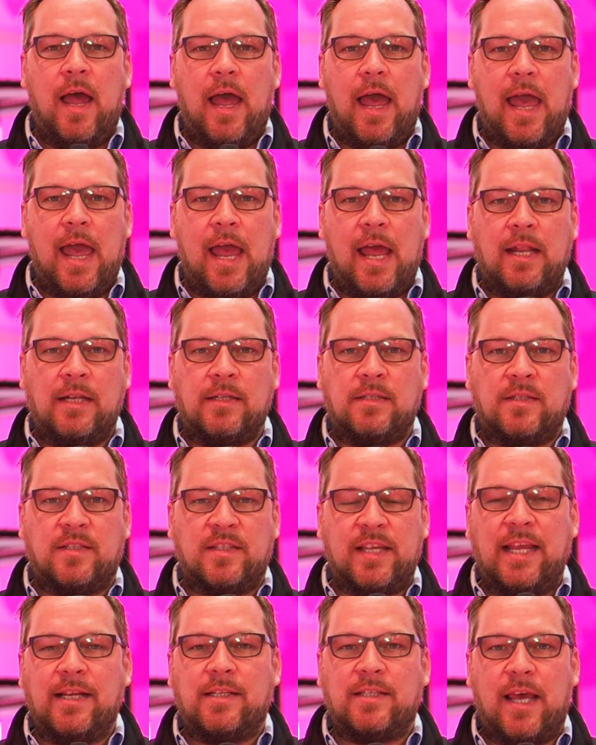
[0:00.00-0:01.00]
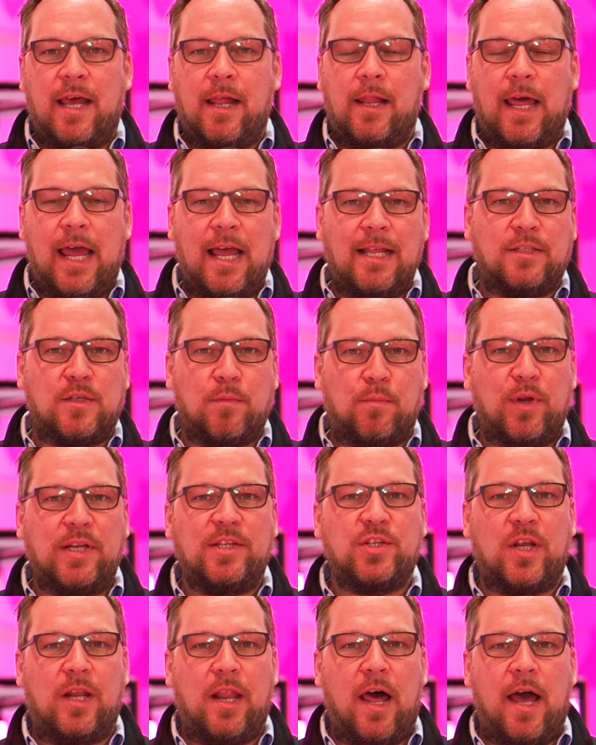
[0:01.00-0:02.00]
and Singtel and the
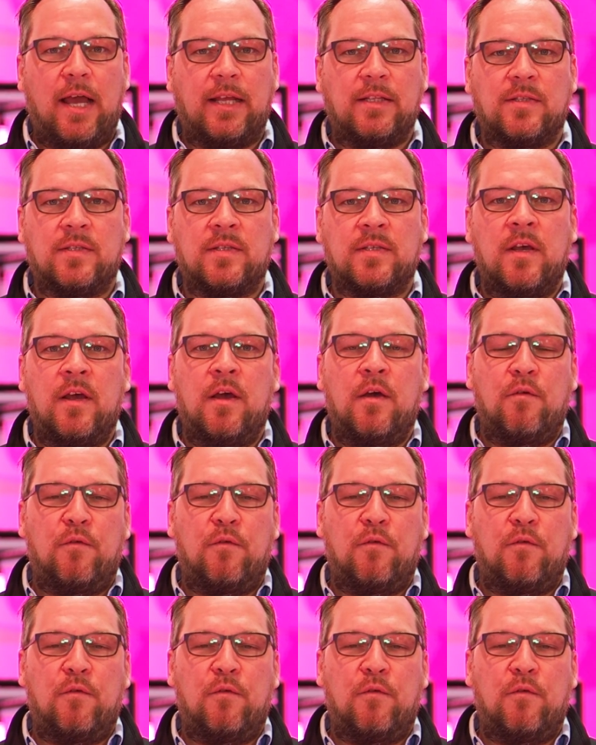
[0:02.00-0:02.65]
Bridge Alliance,